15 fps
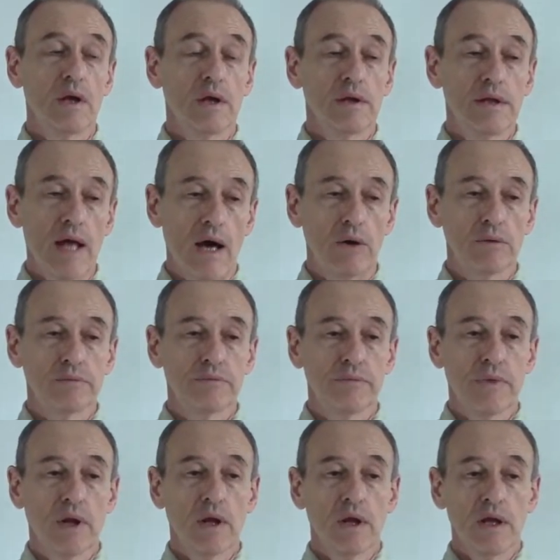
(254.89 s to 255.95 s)
Now,
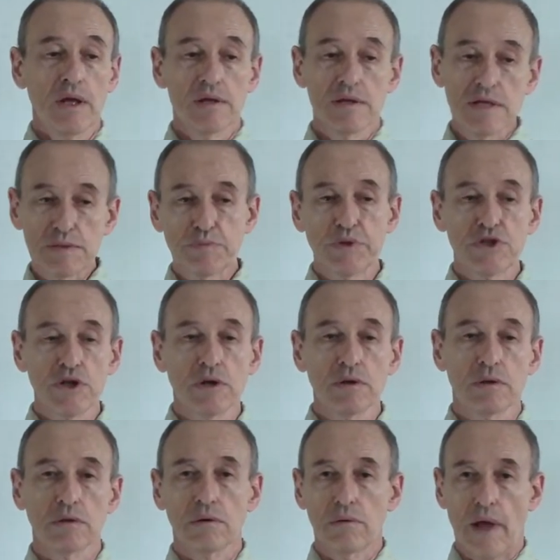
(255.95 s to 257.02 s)
in this
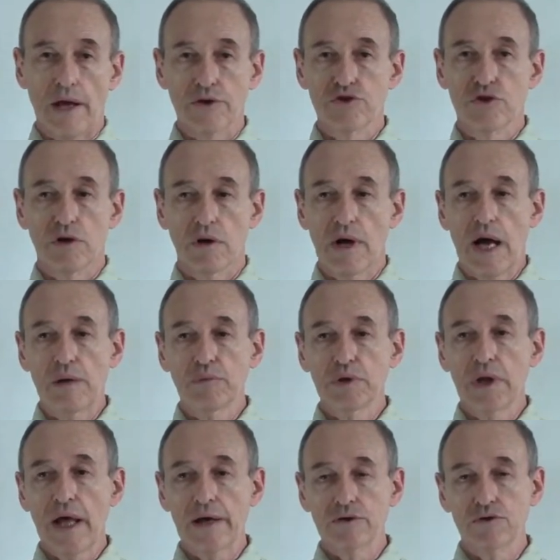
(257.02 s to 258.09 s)
particular lecture, I would
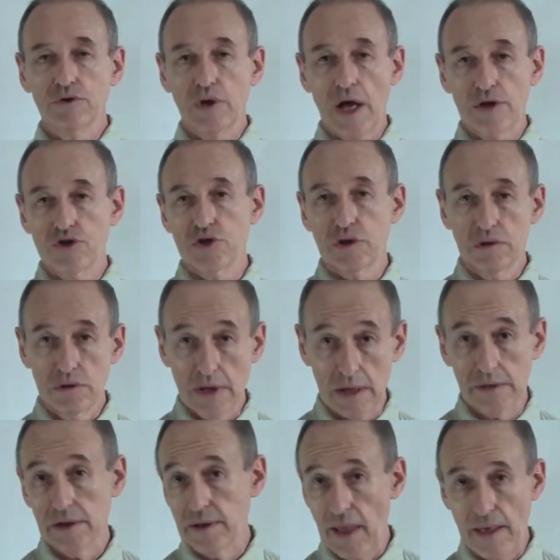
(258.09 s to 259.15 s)
like to touch
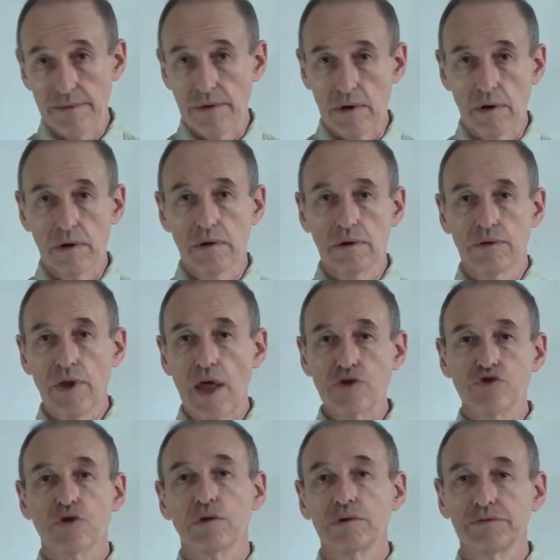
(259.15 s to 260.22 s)
yet another
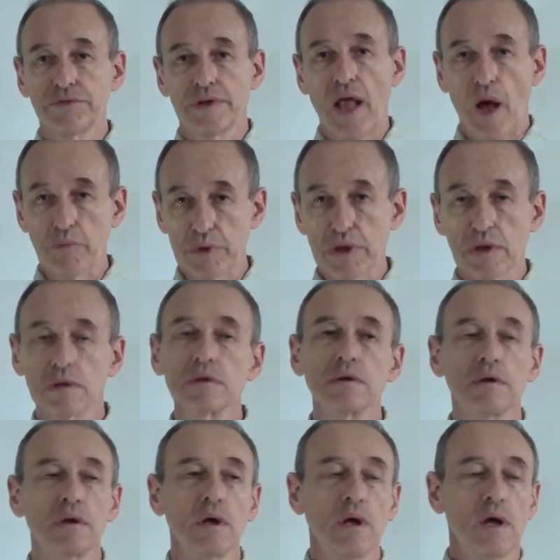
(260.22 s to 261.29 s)
natural phenomenon,
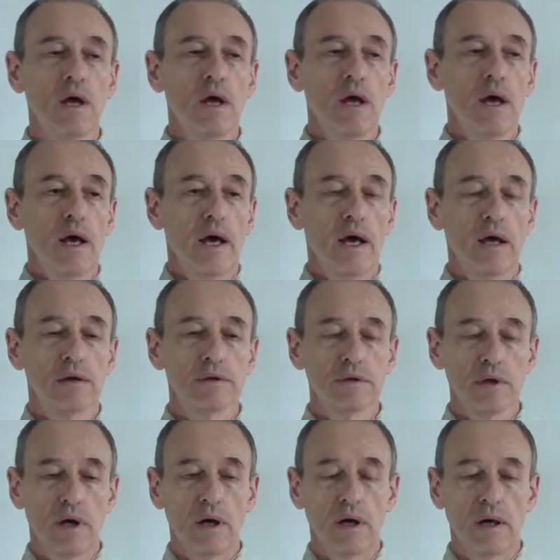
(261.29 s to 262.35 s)

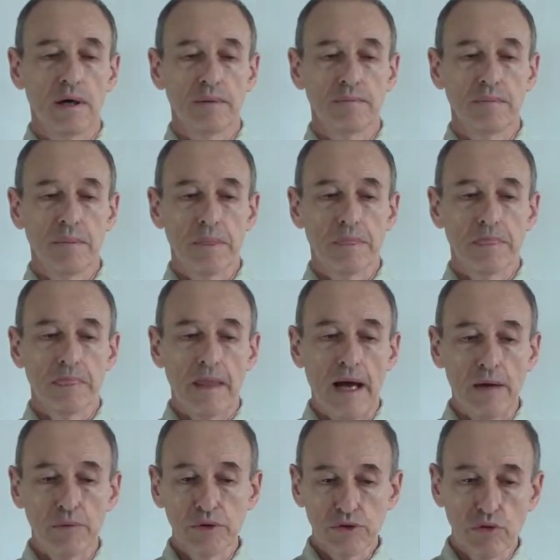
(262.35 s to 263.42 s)
and um,
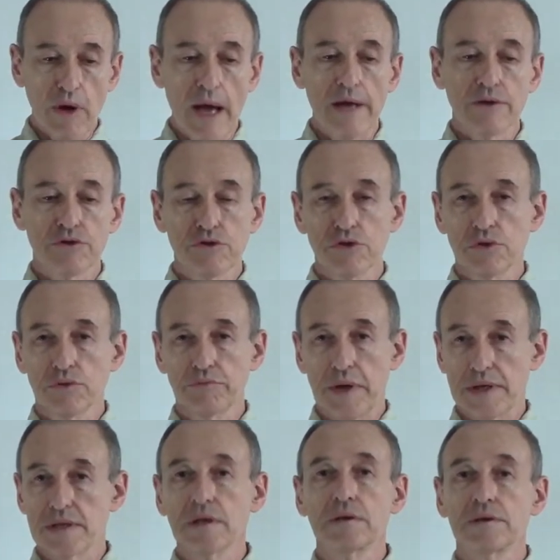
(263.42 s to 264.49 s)
I will try to
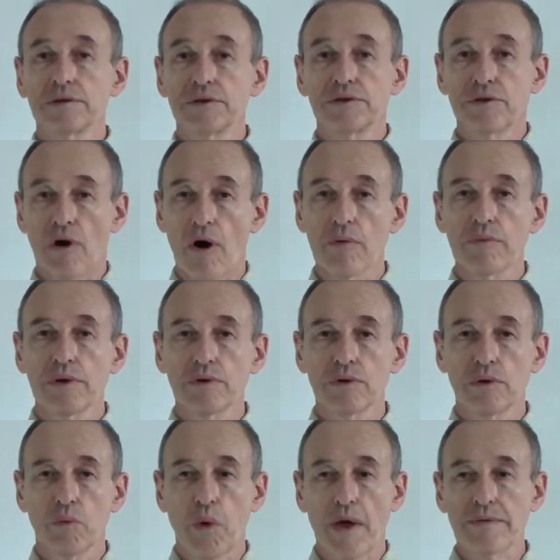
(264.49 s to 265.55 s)
basically determine
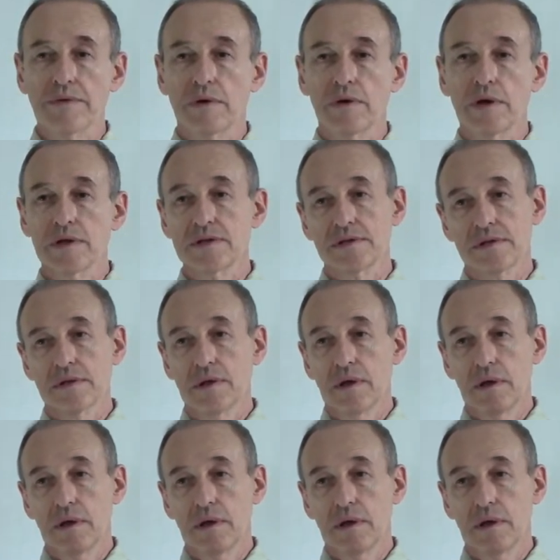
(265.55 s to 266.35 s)
whether its